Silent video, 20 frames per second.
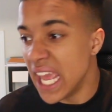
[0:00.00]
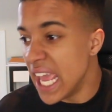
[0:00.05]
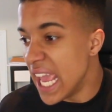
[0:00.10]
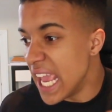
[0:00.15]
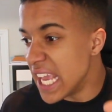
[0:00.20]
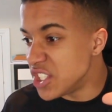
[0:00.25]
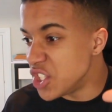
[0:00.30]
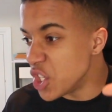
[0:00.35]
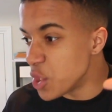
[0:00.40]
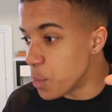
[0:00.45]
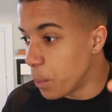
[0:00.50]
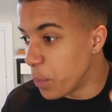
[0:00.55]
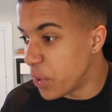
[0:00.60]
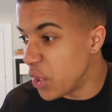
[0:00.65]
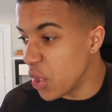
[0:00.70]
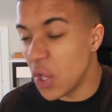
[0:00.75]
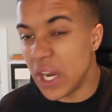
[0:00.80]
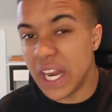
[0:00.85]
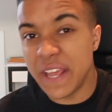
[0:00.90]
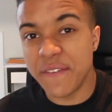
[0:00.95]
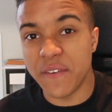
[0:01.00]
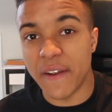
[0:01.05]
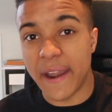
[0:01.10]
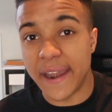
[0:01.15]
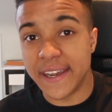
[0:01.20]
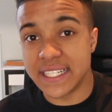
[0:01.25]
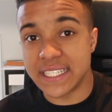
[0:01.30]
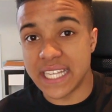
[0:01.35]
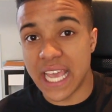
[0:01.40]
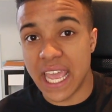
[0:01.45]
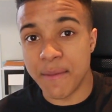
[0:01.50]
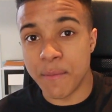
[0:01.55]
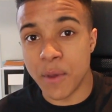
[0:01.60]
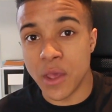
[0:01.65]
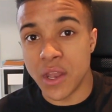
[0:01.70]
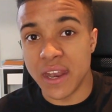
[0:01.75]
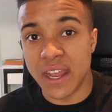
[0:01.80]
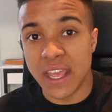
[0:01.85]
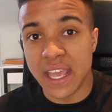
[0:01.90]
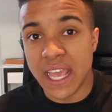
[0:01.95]
It's just purely for
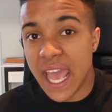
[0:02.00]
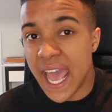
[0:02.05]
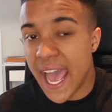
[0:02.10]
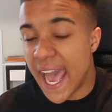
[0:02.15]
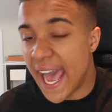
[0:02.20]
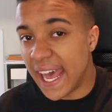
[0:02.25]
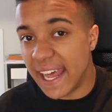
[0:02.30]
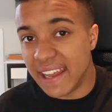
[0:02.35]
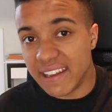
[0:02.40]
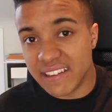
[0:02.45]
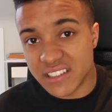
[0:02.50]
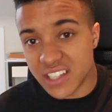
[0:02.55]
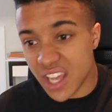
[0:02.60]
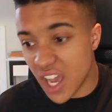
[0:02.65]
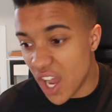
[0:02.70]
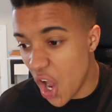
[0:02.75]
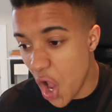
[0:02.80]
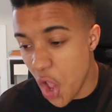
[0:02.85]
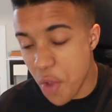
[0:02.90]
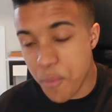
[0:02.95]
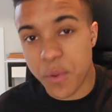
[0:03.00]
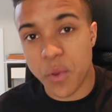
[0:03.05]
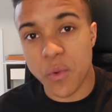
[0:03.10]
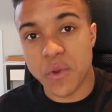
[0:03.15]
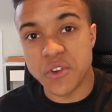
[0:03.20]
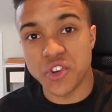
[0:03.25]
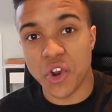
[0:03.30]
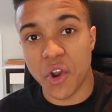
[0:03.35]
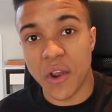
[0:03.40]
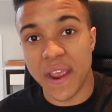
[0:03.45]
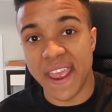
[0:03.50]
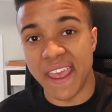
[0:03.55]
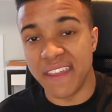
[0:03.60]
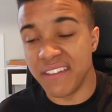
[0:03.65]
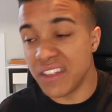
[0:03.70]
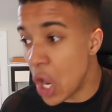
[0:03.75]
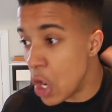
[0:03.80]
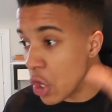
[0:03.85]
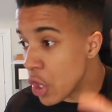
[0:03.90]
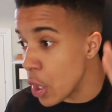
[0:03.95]
entertainment, and I hope you enjoy it.
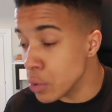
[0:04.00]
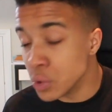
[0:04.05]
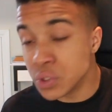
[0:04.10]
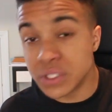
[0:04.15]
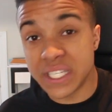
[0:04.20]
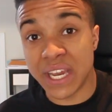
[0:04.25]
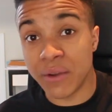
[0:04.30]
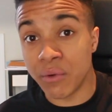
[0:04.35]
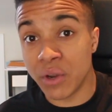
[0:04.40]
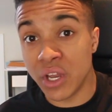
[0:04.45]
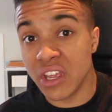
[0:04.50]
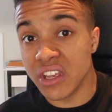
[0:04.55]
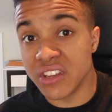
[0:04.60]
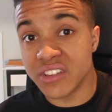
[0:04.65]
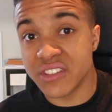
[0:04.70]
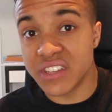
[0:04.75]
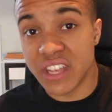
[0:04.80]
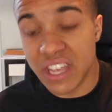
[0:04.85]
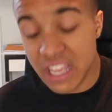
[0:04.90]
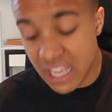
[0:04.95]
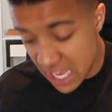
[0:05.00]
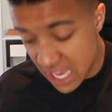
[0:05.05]
Don't go all serious.